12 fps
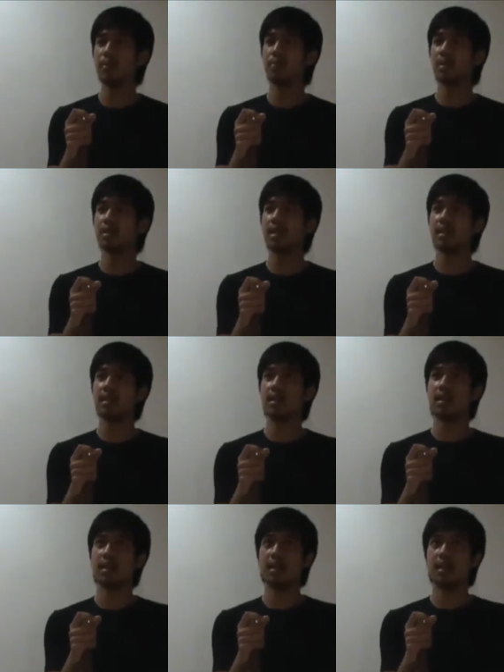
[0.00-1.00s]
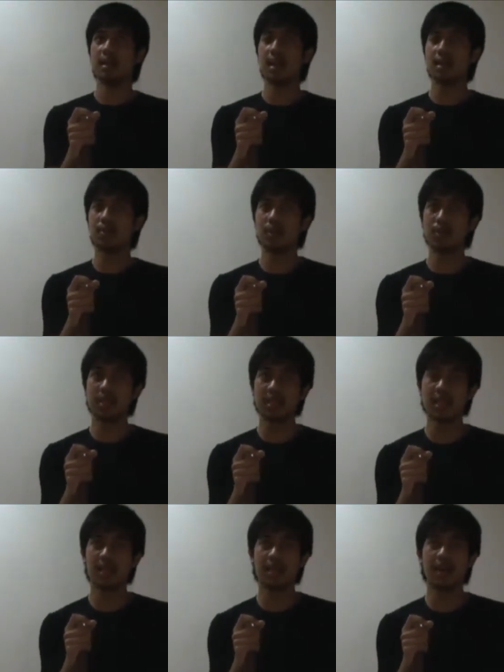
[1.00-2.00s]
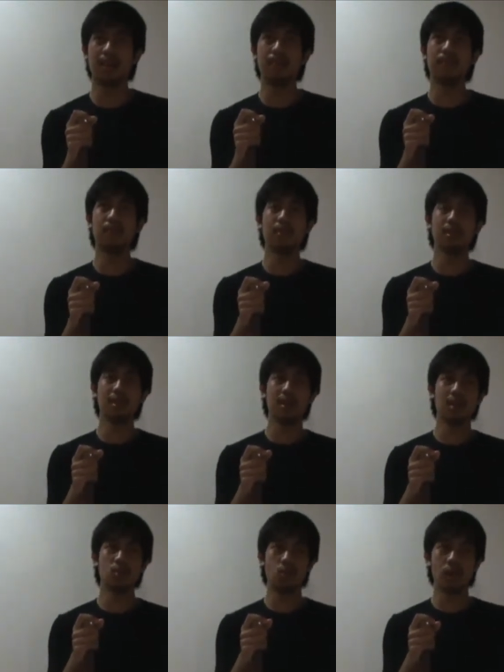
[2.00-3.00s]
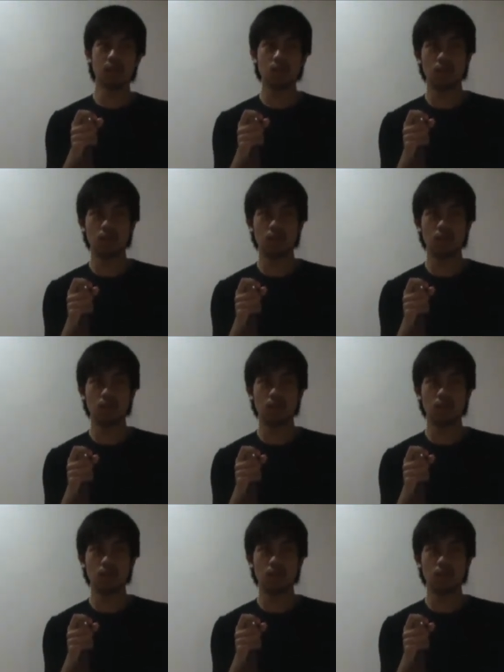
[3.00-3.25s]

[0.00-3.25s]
People said, a lot of people said it works